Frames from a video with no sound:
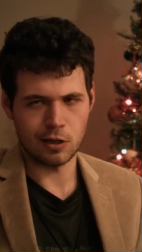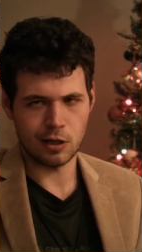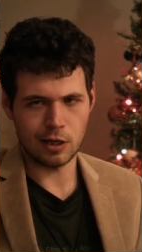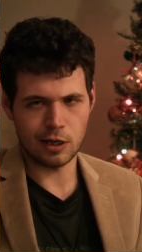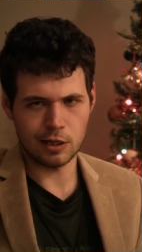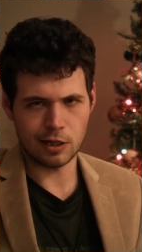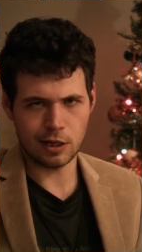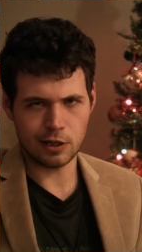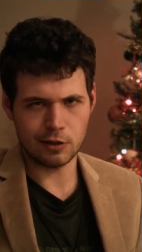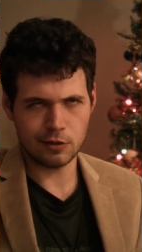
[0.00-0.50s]

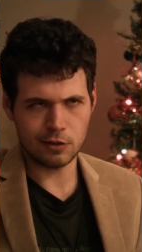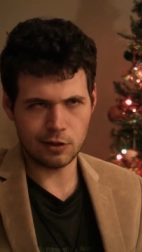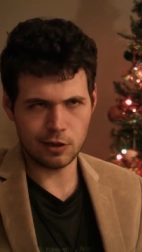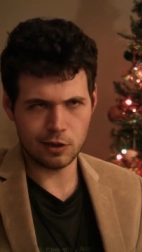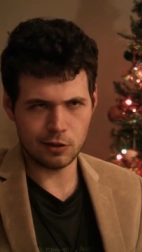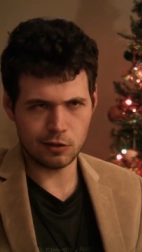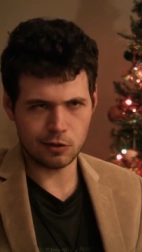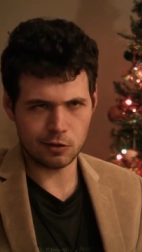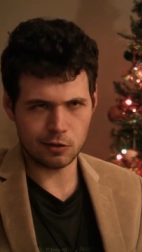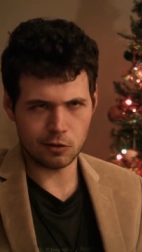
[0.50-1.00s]
And I
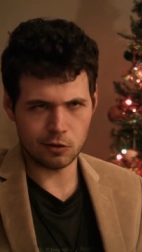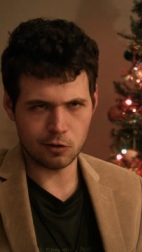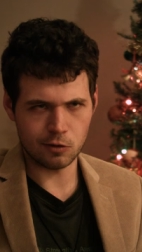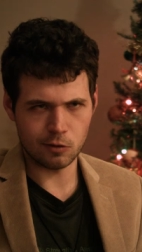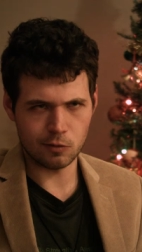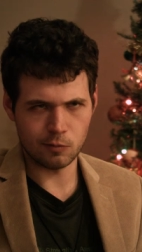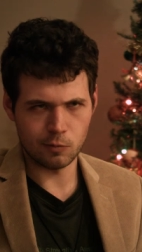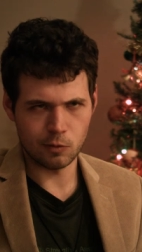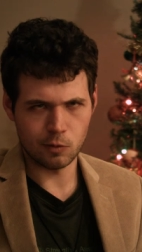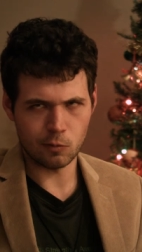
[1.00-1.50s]
think
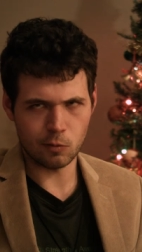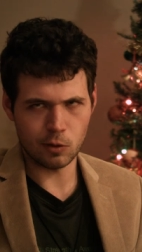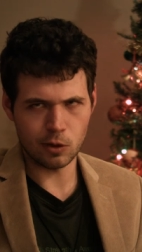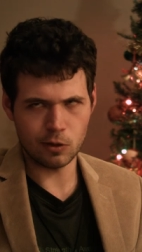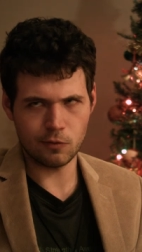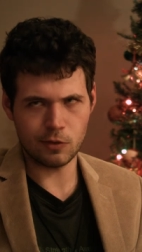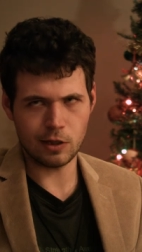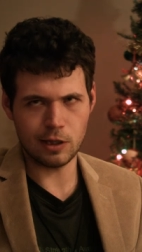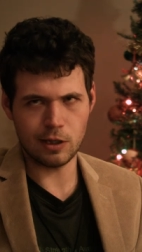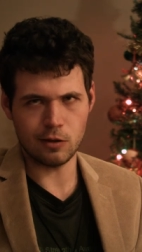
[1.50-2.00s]
one
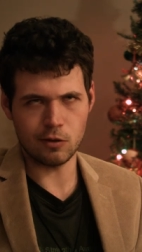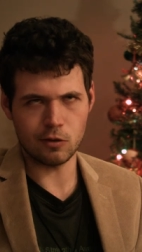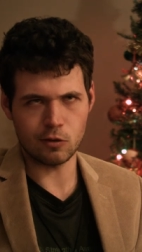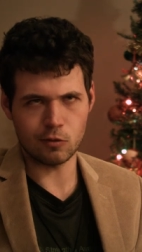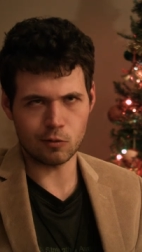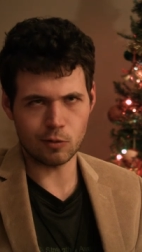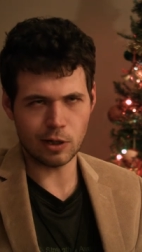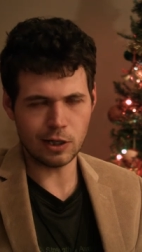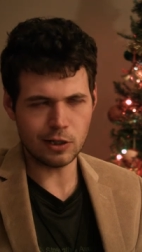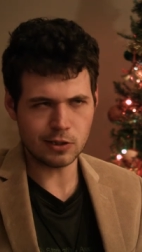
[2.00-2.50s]
of the
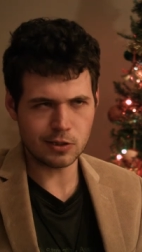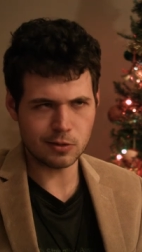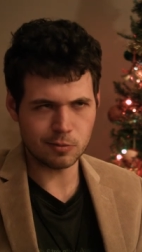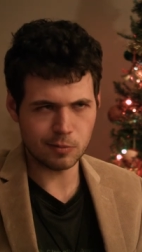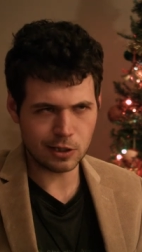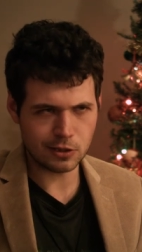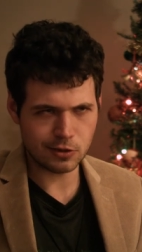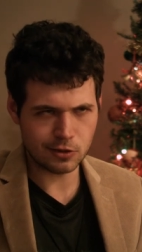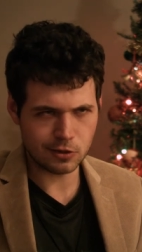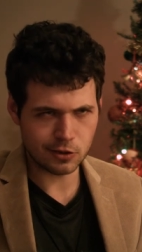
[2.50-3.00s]
greatest
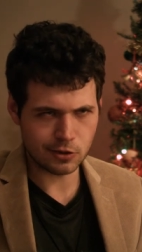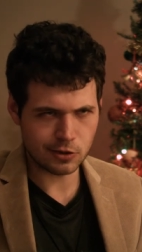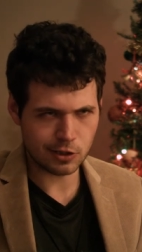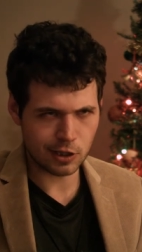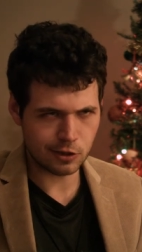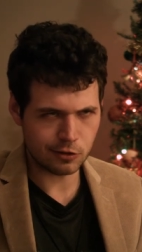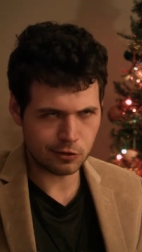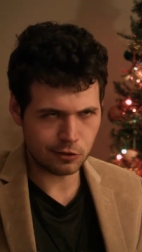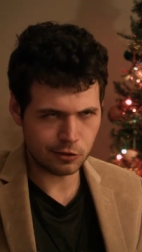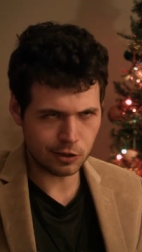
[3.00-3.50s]
messages
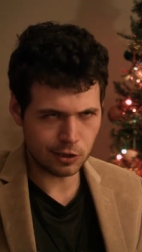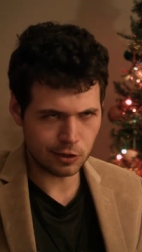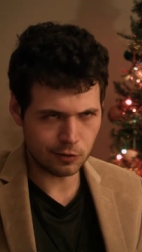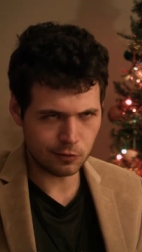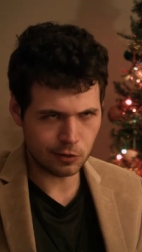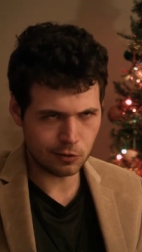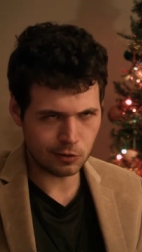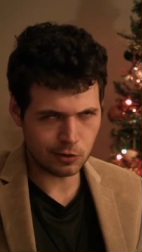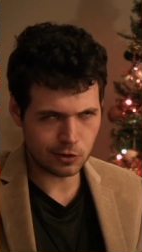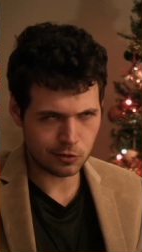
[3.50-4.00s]
I could give
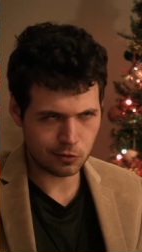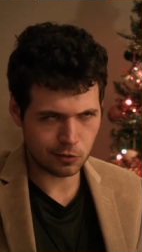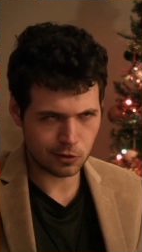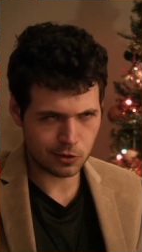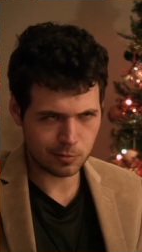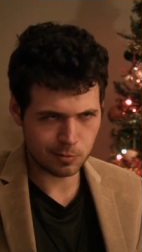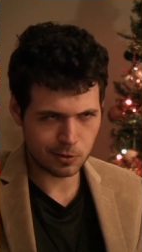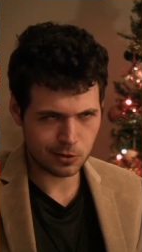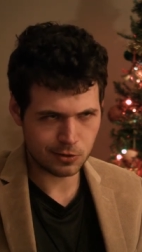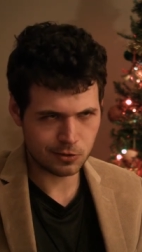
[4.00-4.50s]
you this
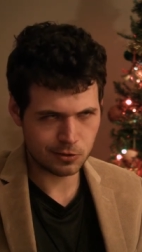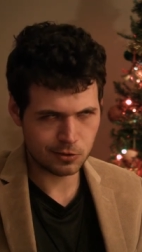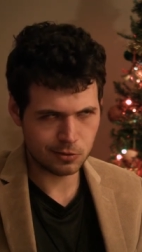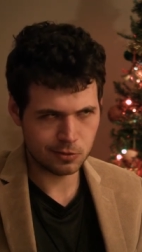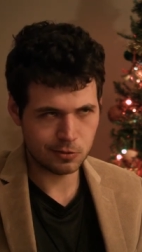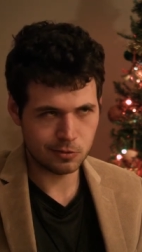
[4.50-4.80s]
Christmas